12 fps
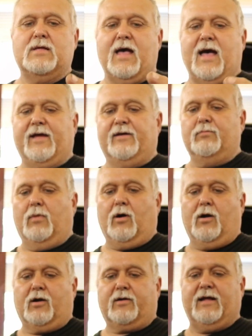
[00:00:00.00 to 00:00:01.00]
I had
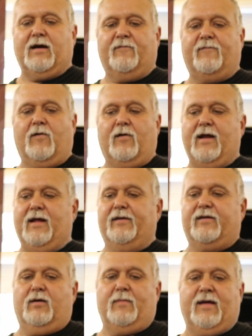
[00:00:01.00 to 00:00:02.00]
marked how far it had to
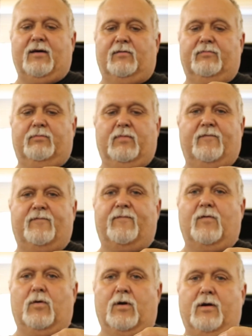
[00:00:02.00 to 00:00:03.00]
come out
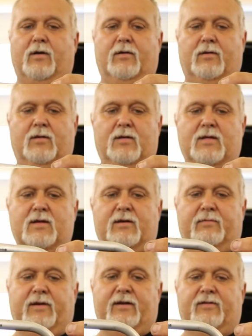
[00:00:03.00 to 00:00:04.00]
before it
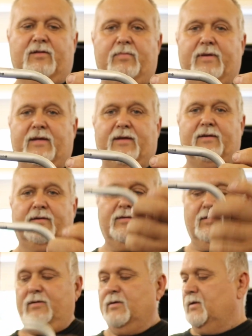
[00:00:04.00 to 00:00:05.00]
needed the bend.
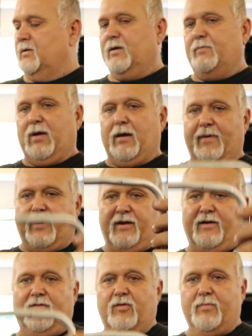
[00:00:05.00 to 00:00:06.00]
I'll make
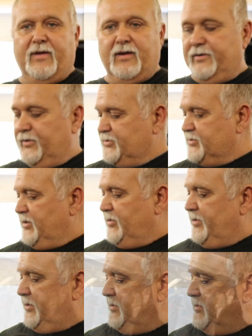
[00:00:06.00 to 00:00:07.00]
another bend and show
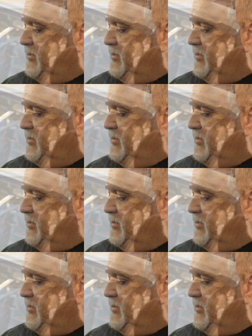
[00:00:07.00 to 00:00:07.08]
you.